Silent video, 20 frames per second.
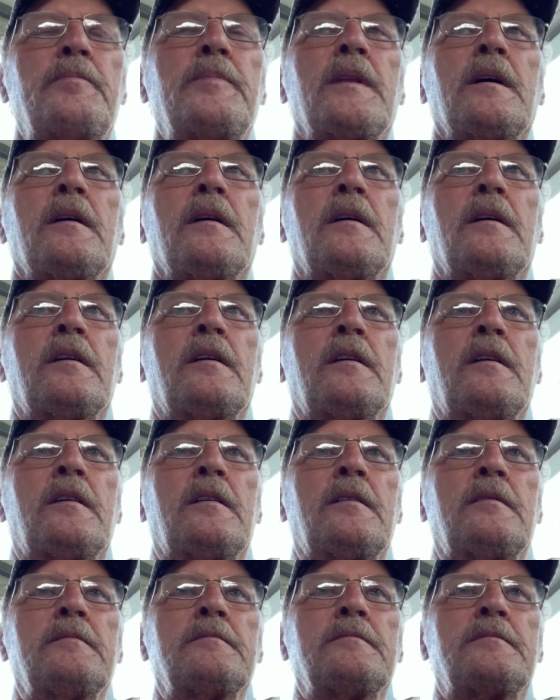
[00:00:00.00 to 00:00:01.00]

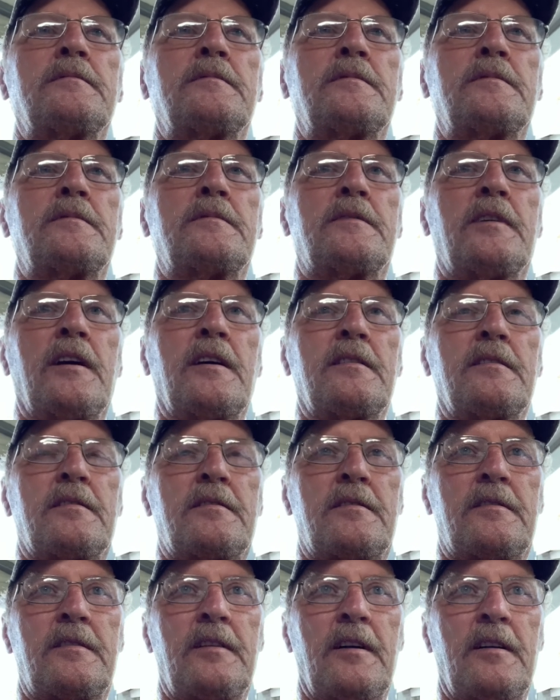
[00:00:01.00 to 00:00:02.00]
uh,
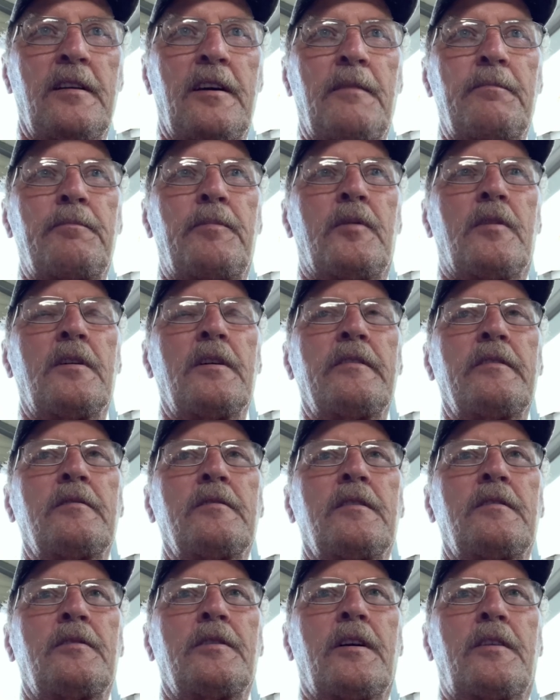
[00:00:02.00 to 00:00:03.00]
take that part of it
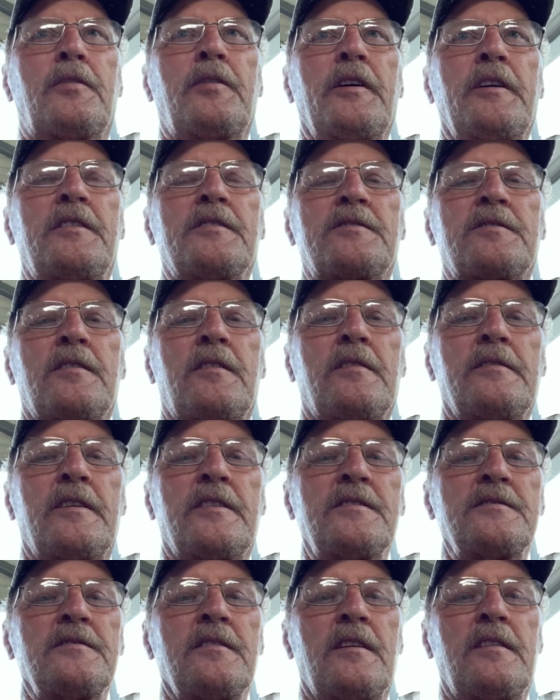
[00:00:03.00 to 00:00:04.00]
with a grain of salt.
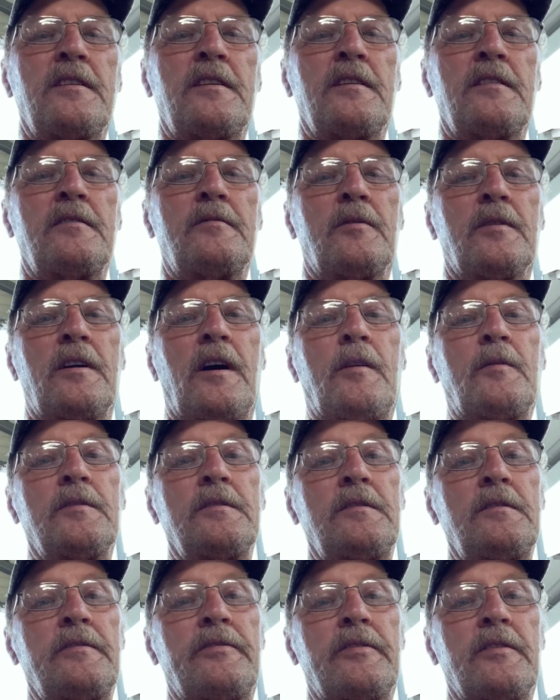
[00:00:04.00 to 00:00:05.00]
That's not it. What I would
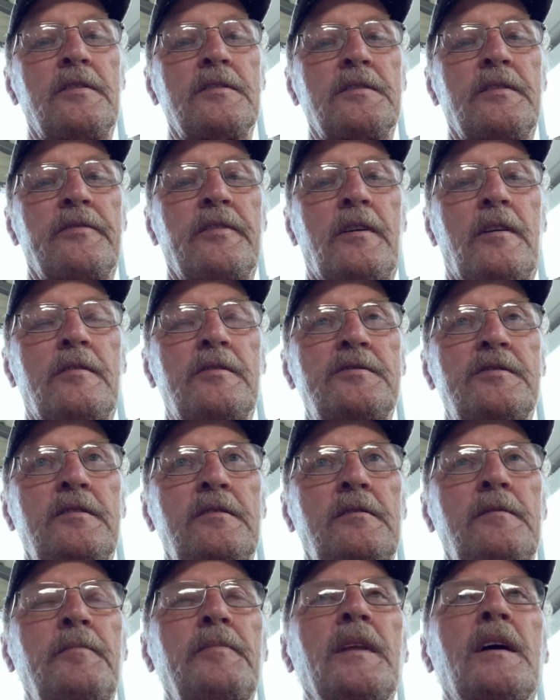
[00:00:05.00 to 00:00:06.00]
do first if I was
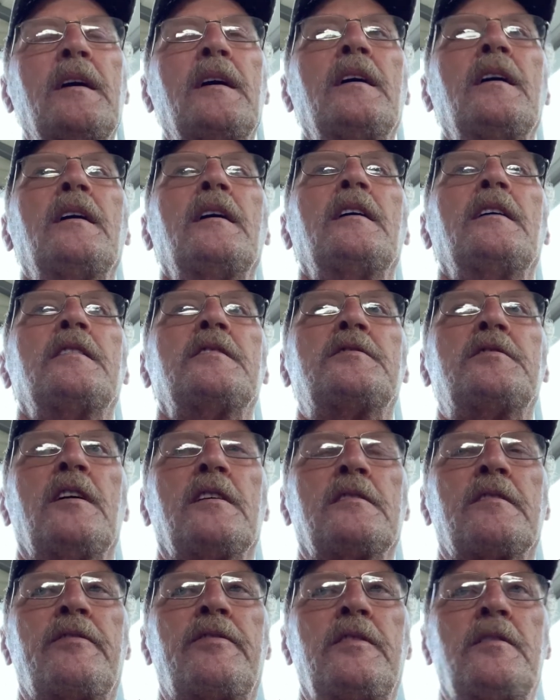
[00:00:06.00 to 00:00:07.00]
you,
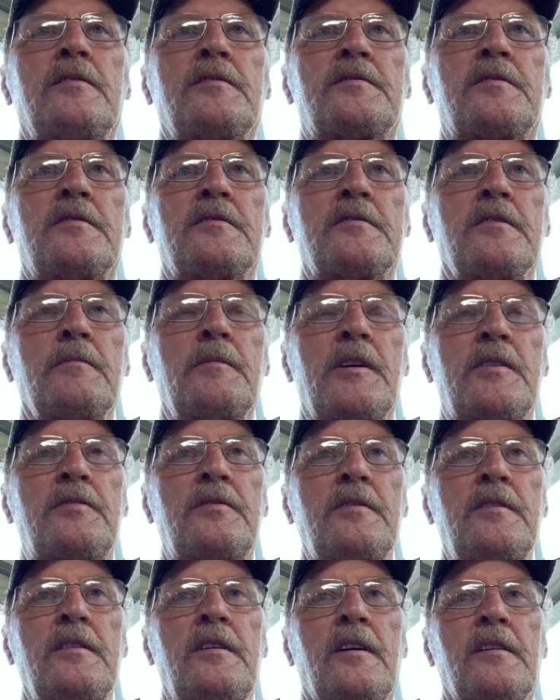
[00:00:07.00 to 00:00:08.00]
check the fuel system. Make
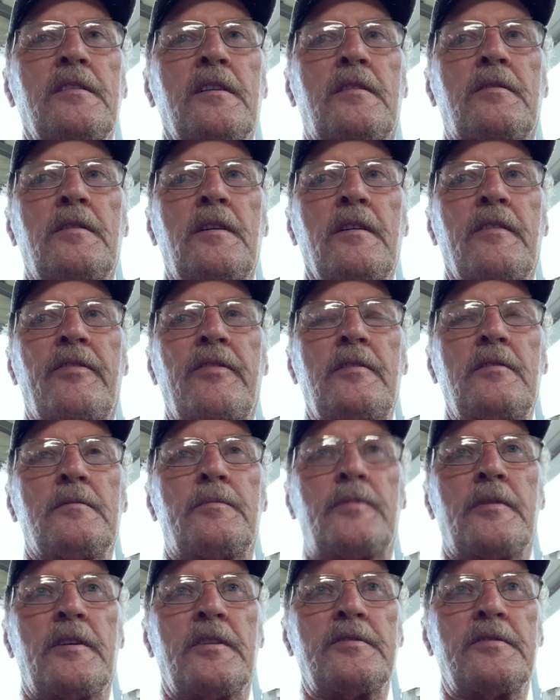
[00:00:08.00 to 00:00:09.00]
sure you got the correct fuel
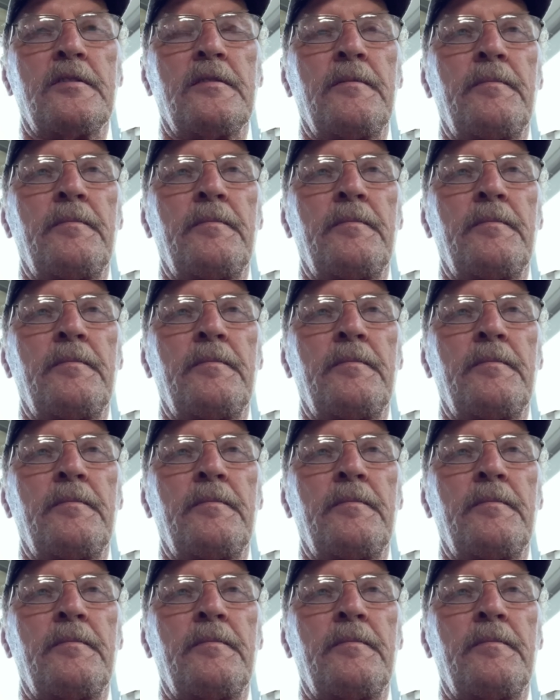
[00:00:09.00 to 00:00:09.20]
pressure.